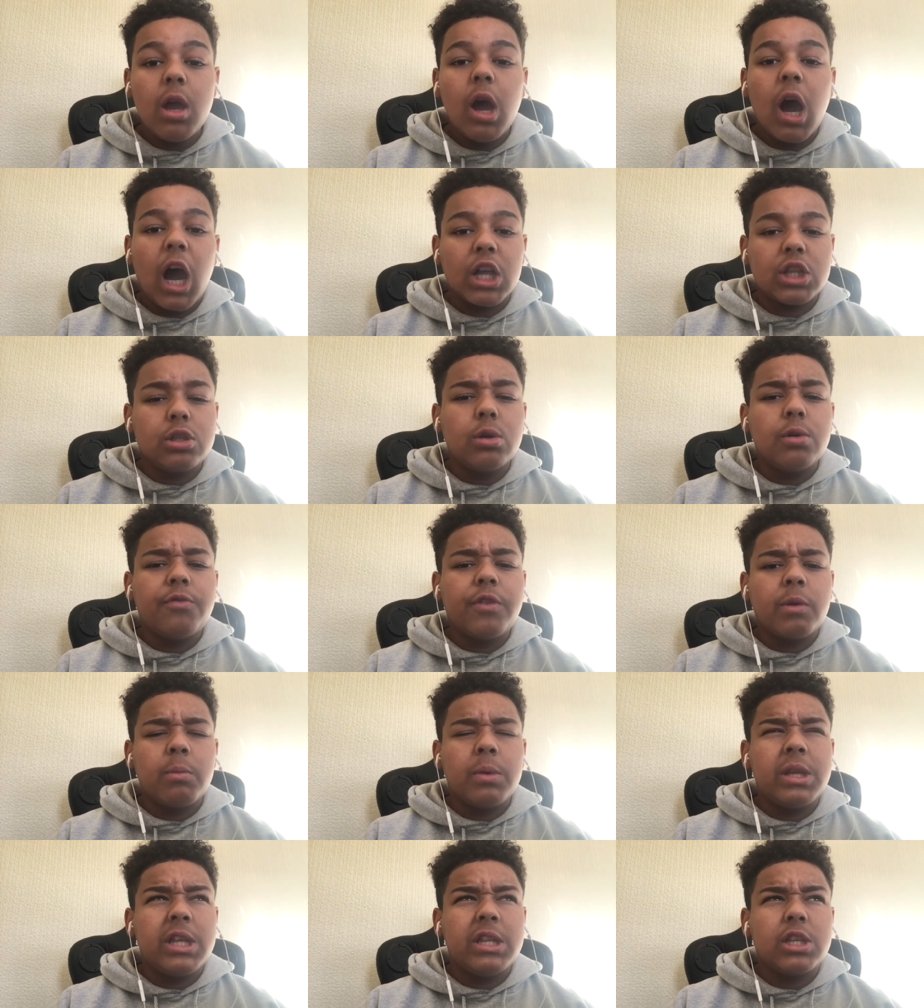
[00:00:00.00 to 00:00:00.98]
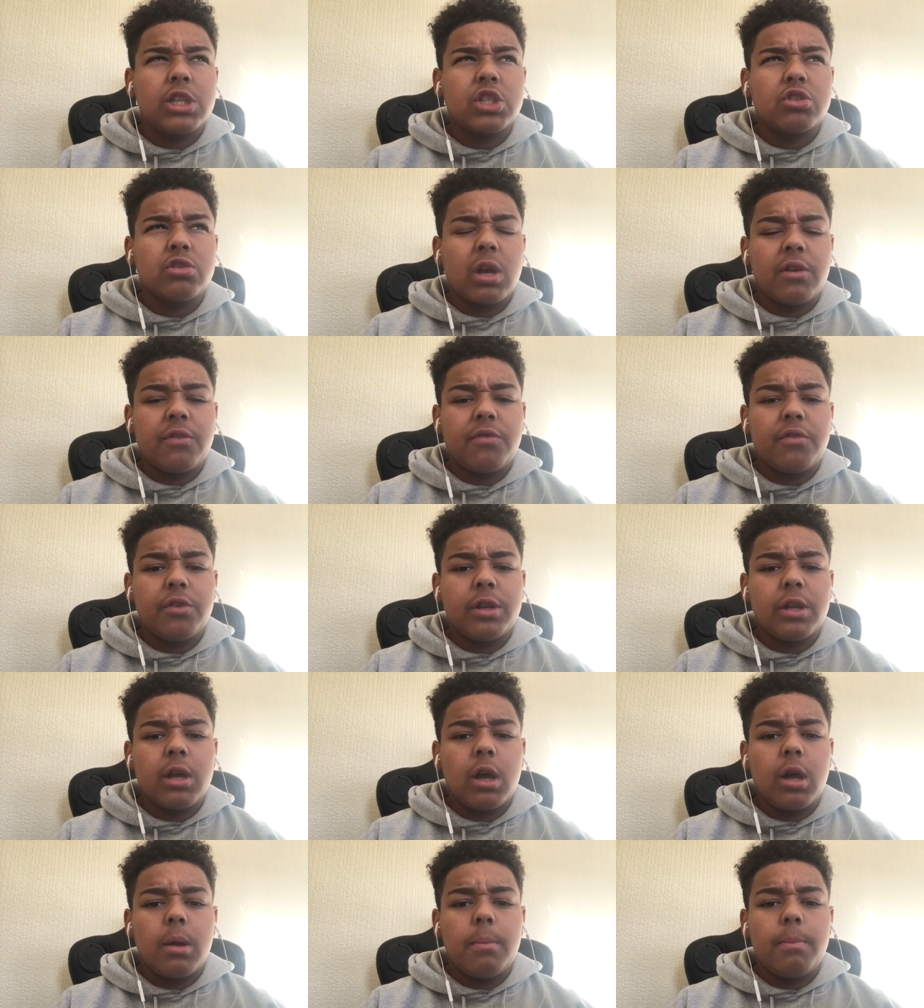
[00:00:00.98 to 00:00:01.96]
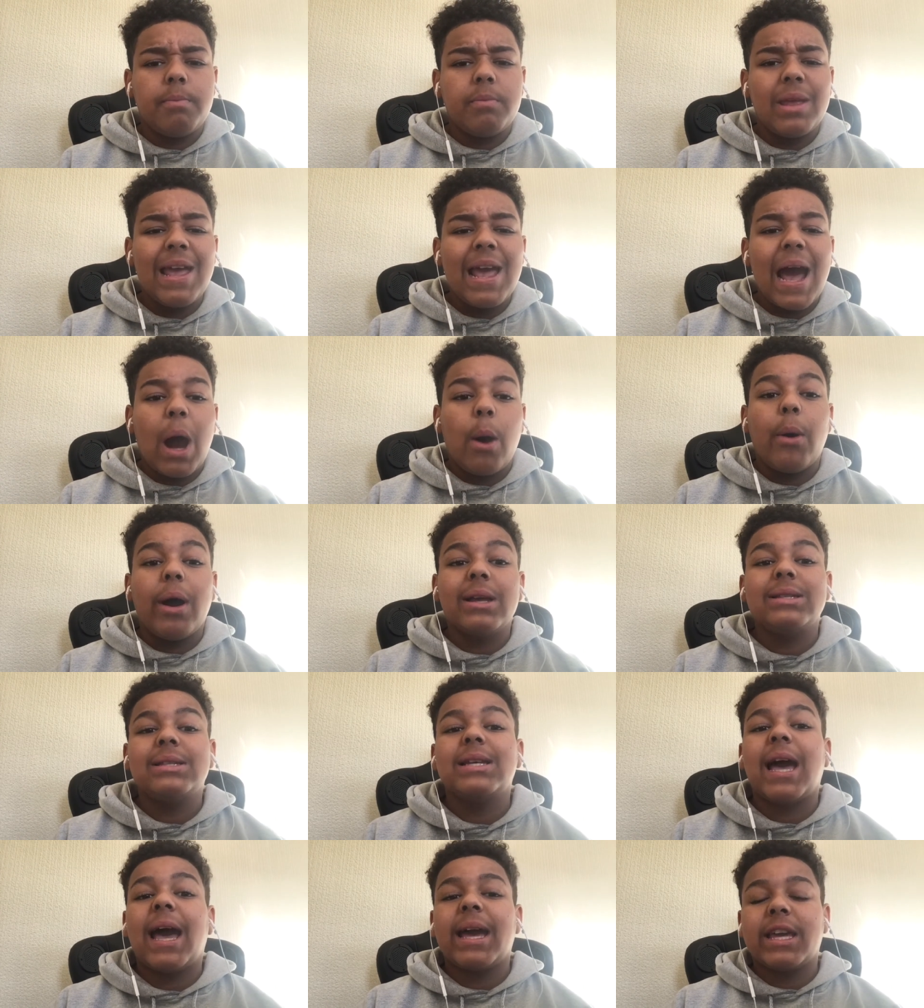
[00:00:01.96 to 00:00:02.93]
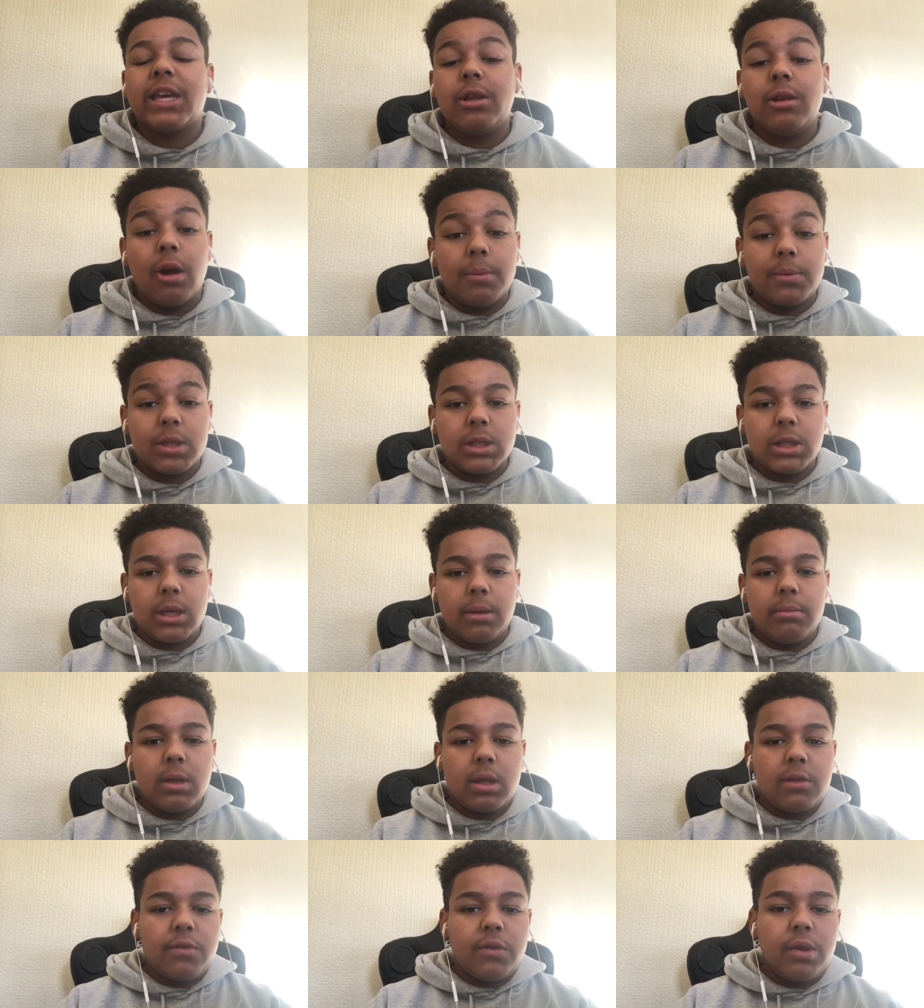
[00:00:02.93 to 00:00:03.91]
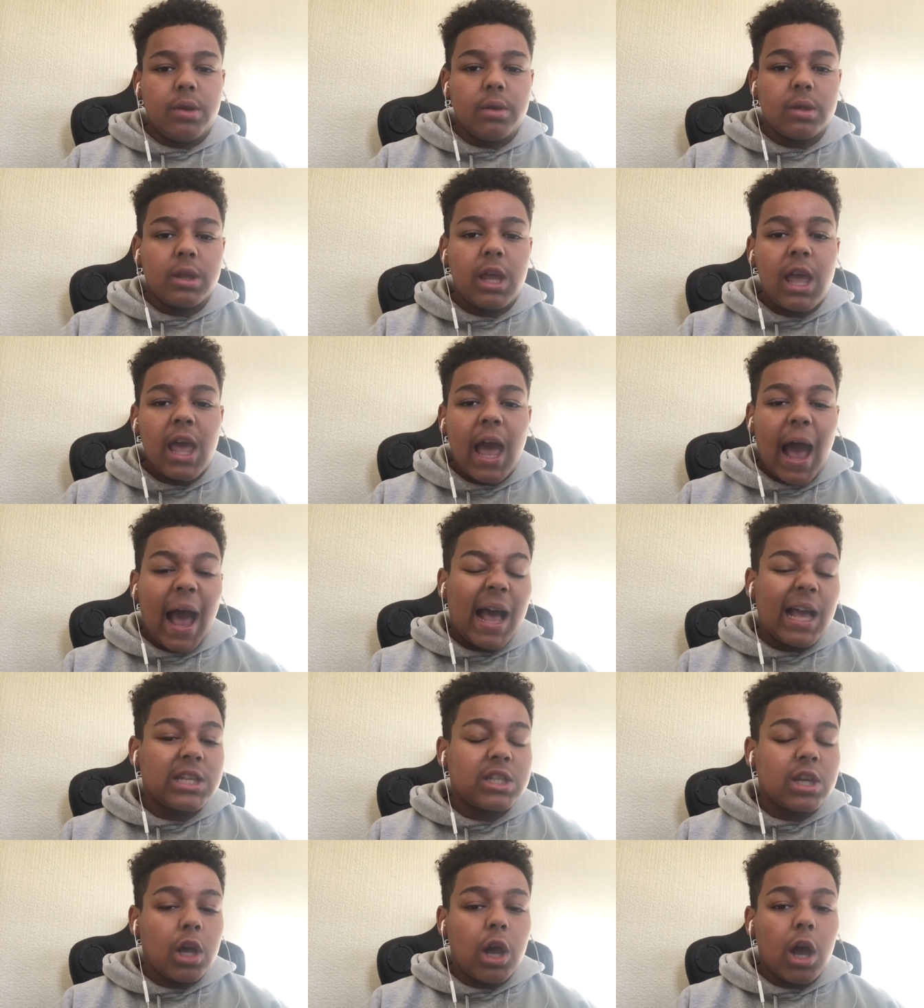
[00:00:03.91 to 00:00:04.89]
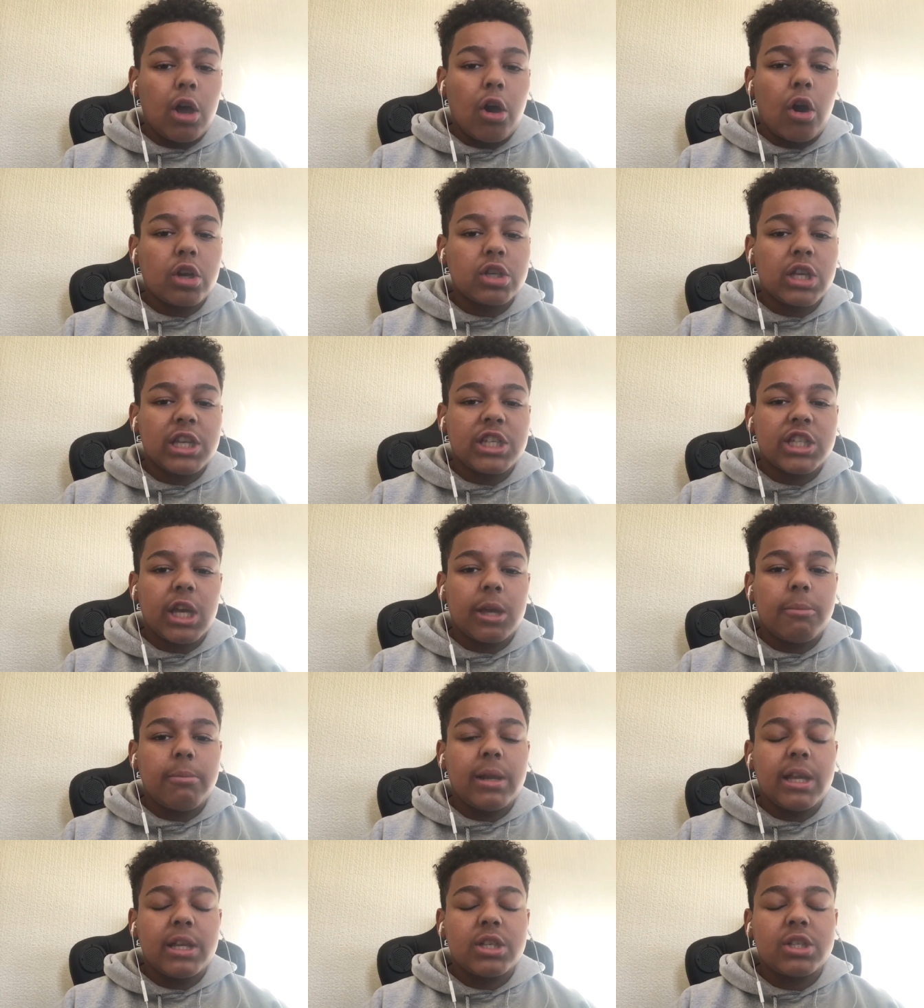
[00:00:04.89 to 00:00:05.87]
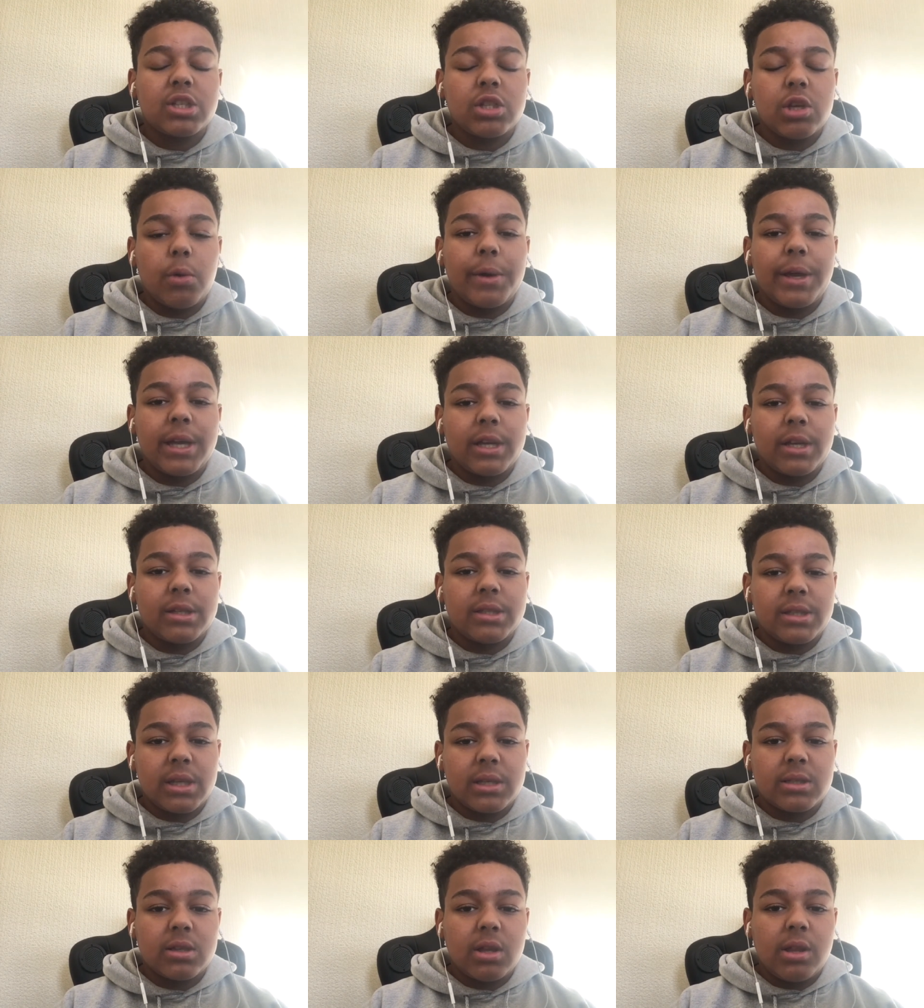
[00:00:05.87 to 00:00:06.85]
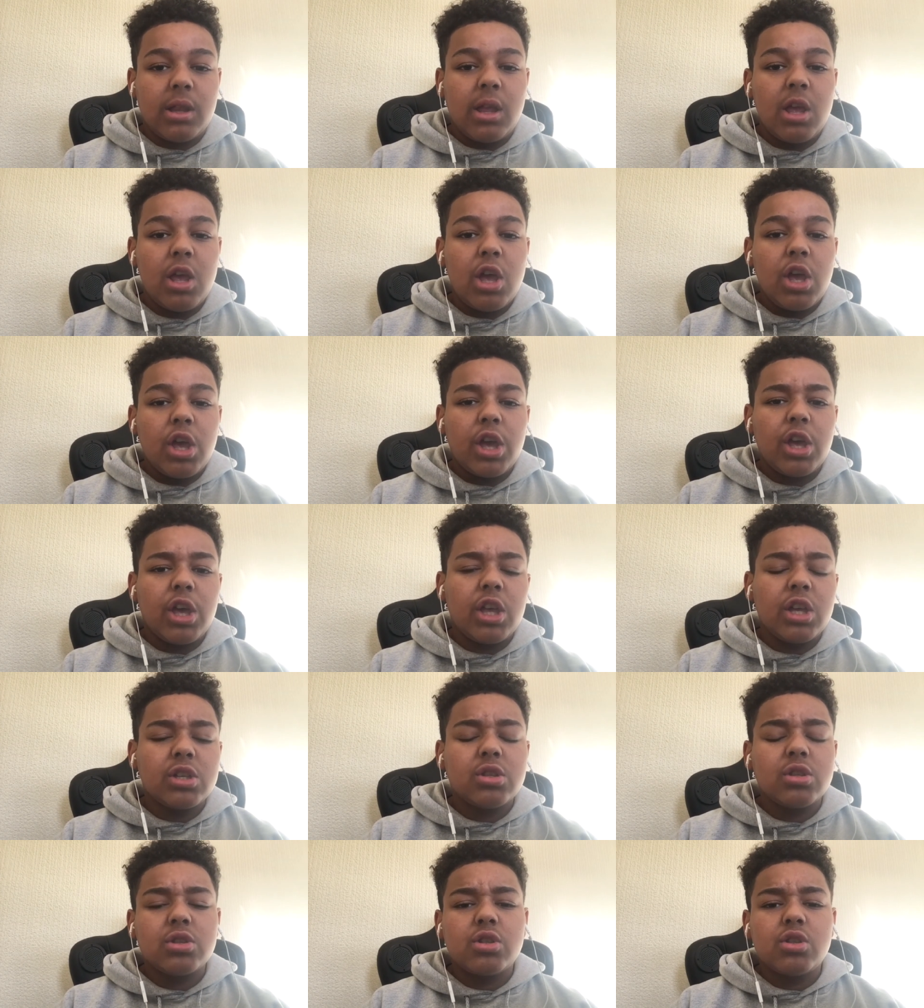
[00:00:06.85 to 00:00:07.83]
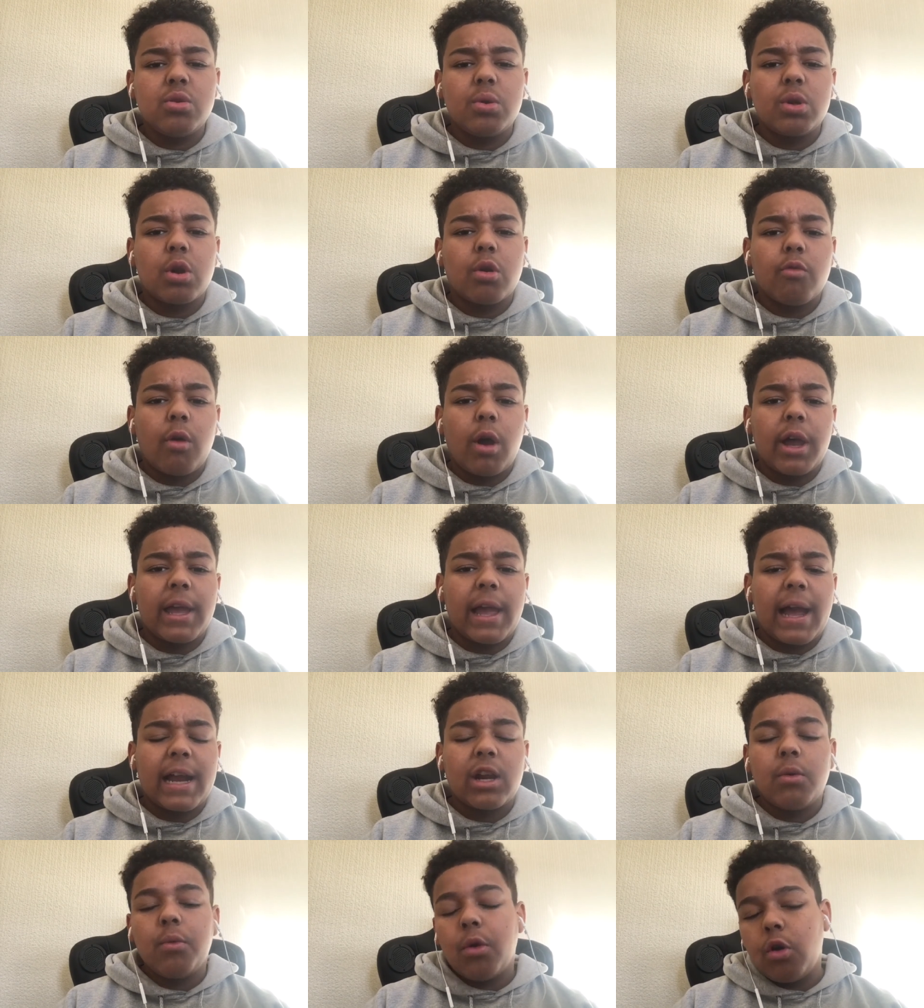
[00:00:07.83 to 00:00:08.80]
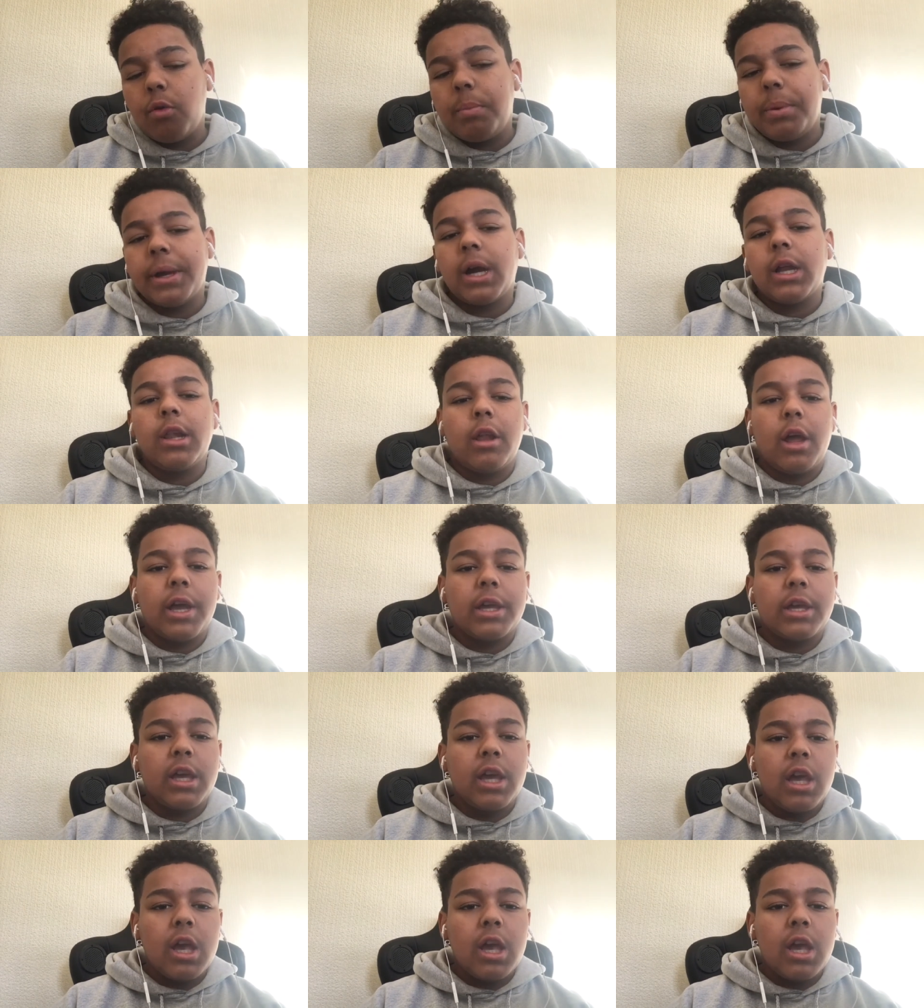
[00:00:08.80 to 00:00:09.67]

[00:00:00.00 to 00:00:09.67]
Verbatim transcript: I do think we need to strengthen um, our attacking options in midfield, as Oxlade-Chamberlain is so inconsistent. Ozil's doing alright and Iwobi I like,